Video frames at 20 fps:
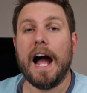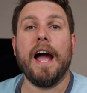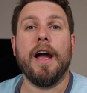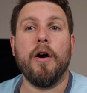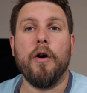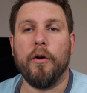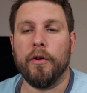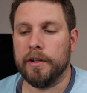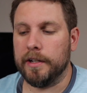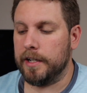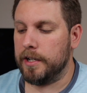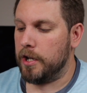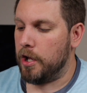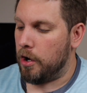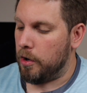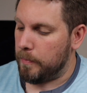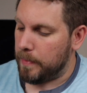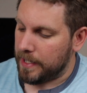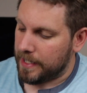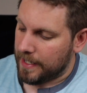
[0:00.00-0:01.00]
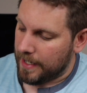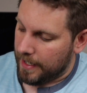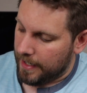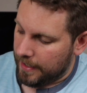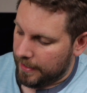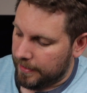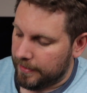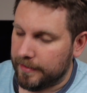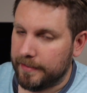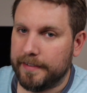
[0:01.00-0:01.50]
I only know
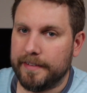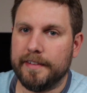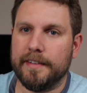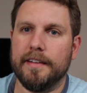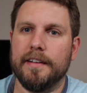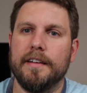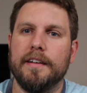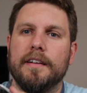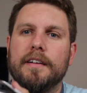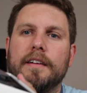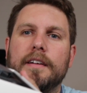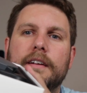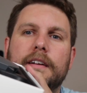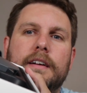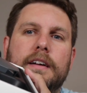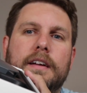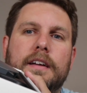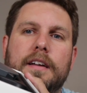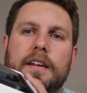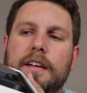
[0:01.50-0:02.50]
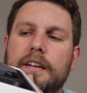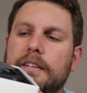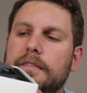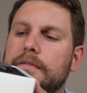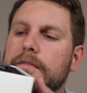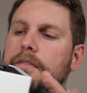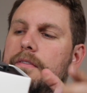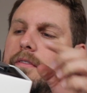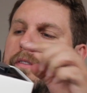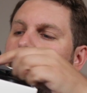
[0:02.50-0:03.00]
because
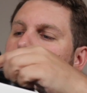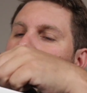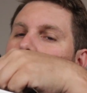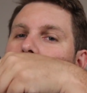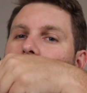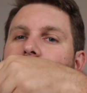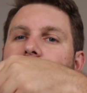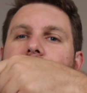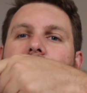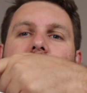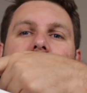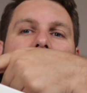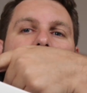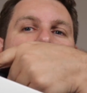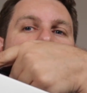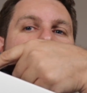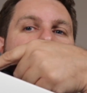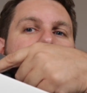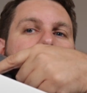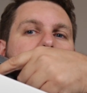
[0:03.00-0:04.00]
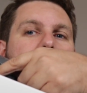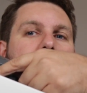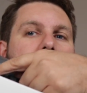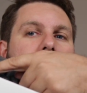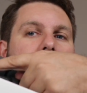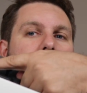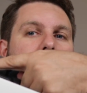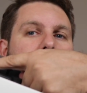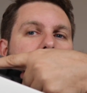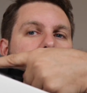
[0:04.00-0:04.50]
I stuck these here.
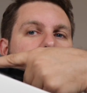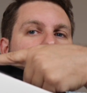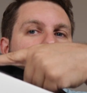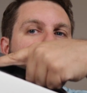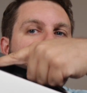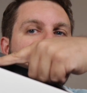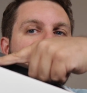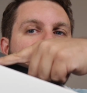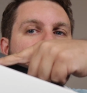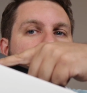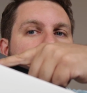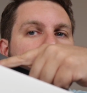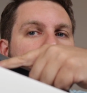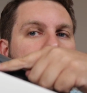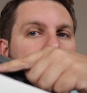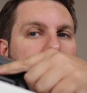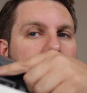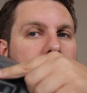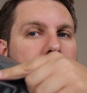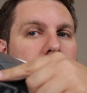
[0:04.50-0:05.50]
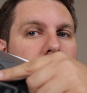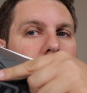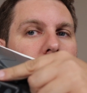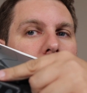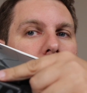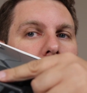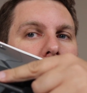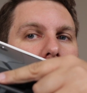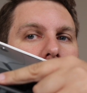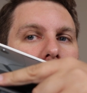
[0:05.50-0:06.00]
These,
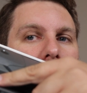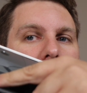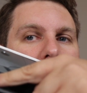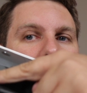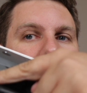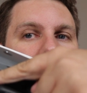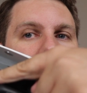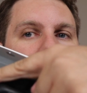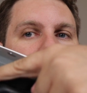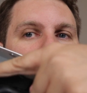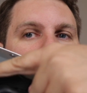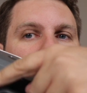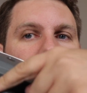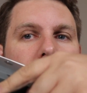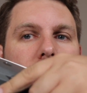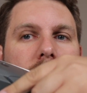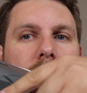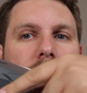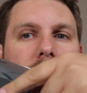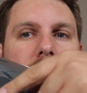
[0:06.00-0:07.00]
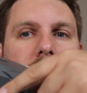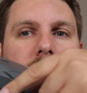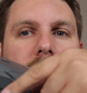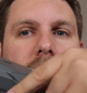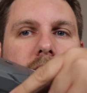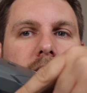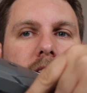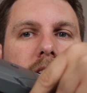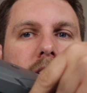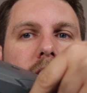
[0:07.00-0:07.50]
can you even see? Where is
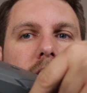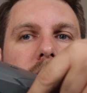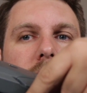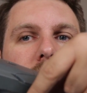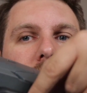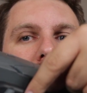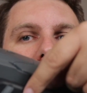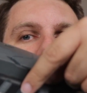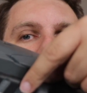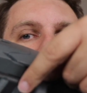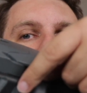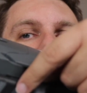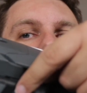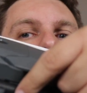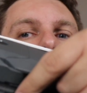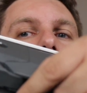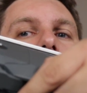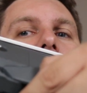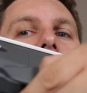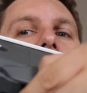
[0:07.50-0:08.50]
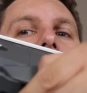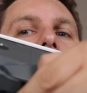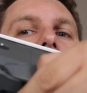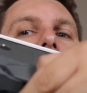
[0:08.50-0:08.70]
it? These stickers.